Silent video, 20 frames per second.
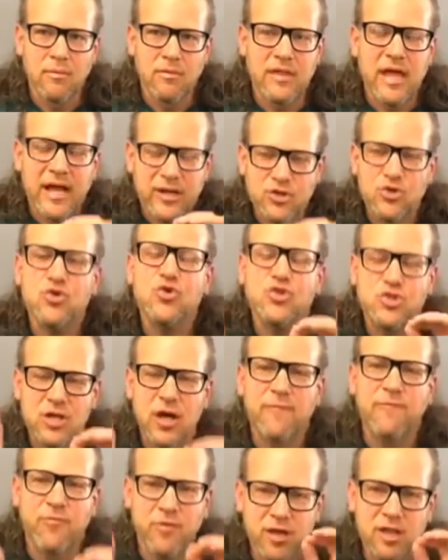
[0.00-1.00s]
That's who's
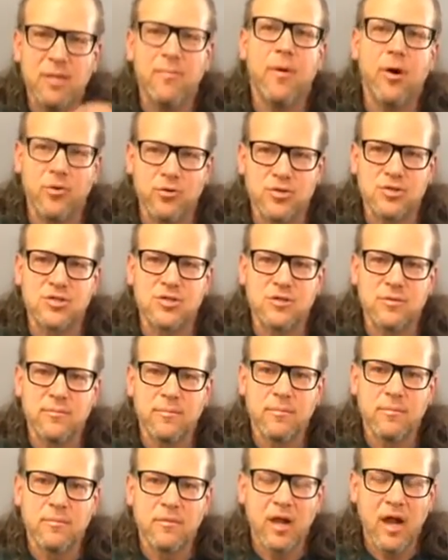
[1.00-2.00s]
suffering the most,
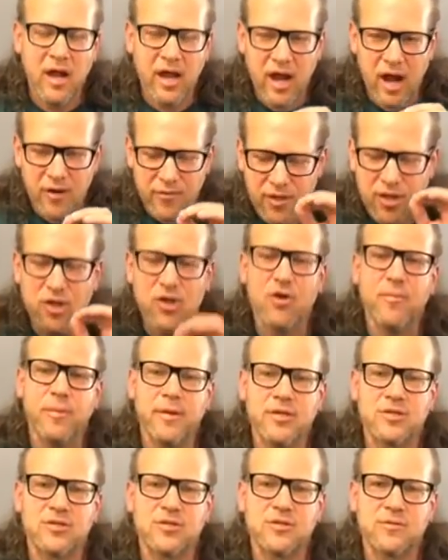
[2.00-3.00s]
are the
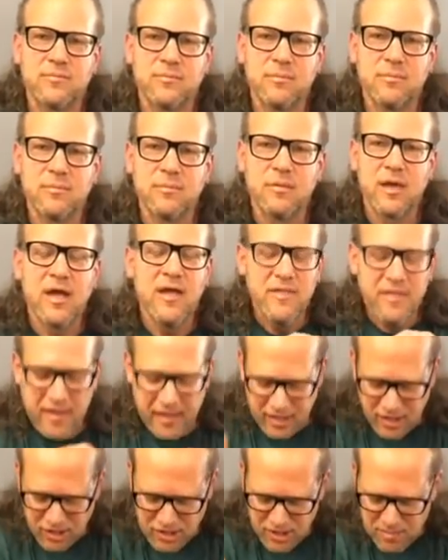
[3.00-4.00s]
humans.
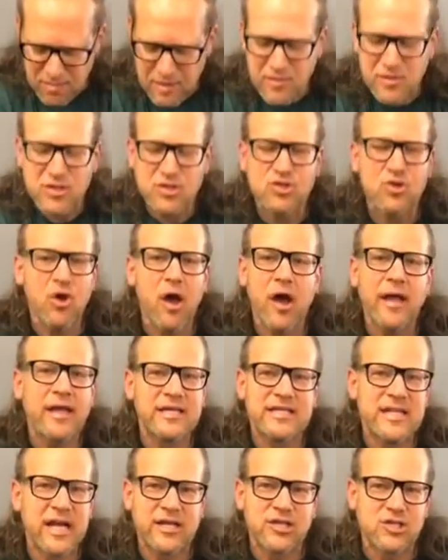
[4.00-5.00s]
That doesn't mean this dog
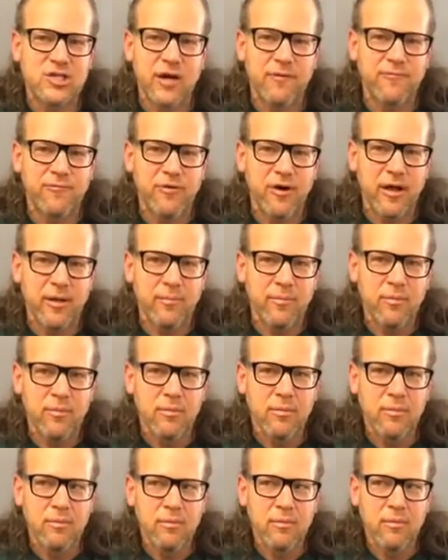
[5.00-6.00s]
is not suffering,
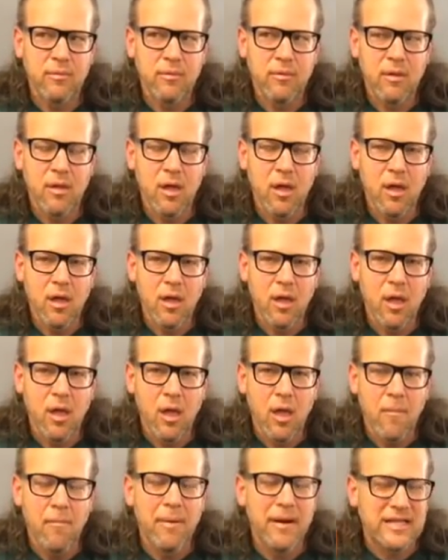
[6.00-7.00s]

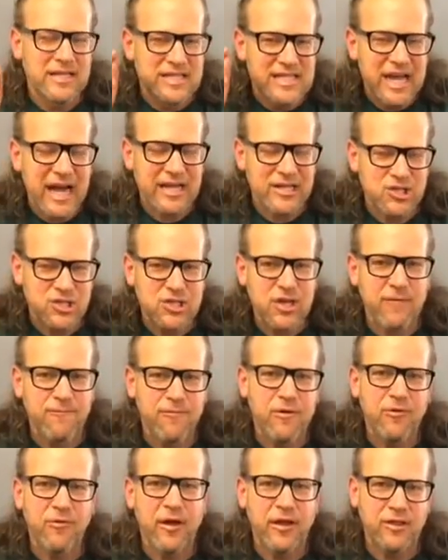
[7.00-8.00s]
but it's not
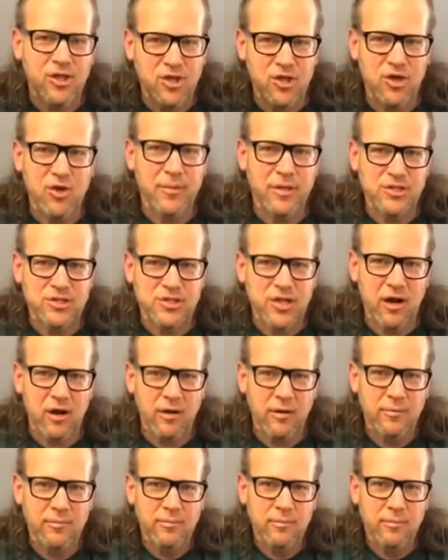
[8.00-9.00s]
suffering like the humans are.